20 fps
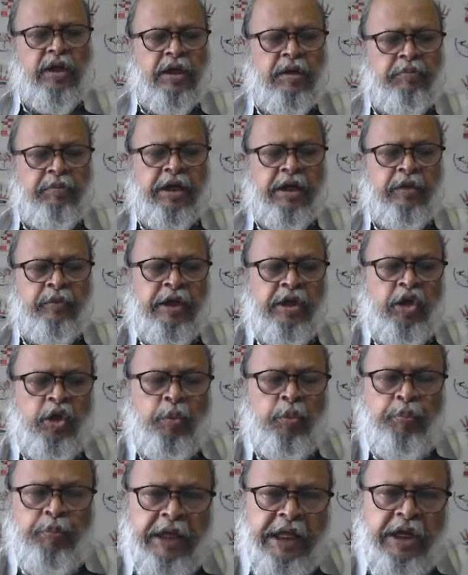but when you
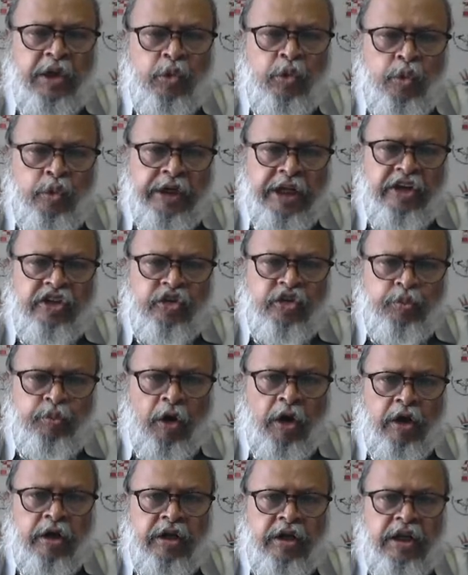play rook takes
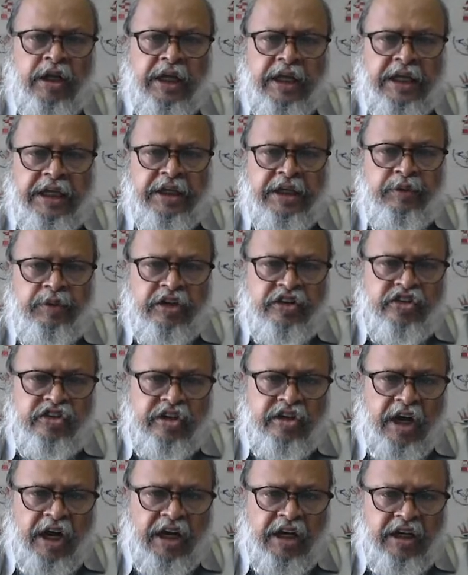pawn, he will
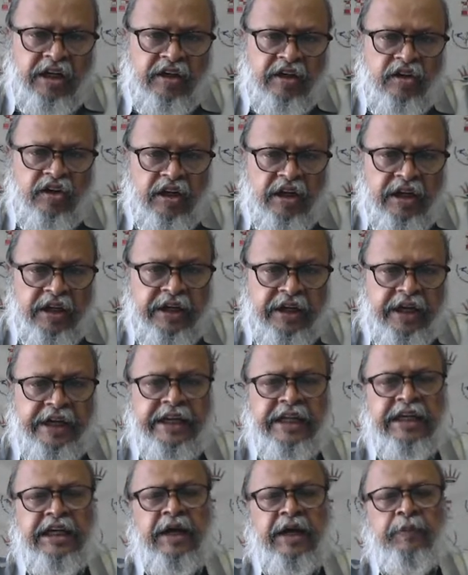start
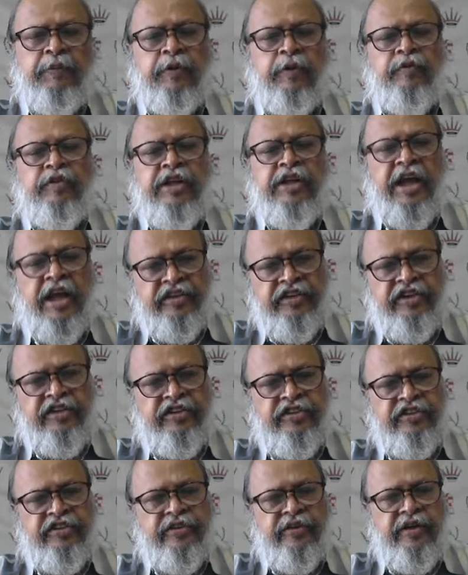getting up from the
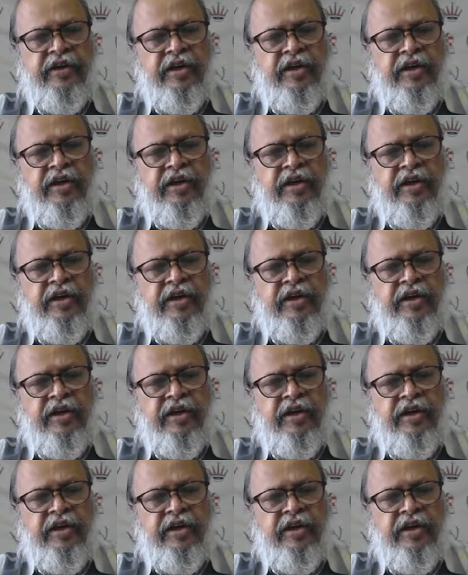asses.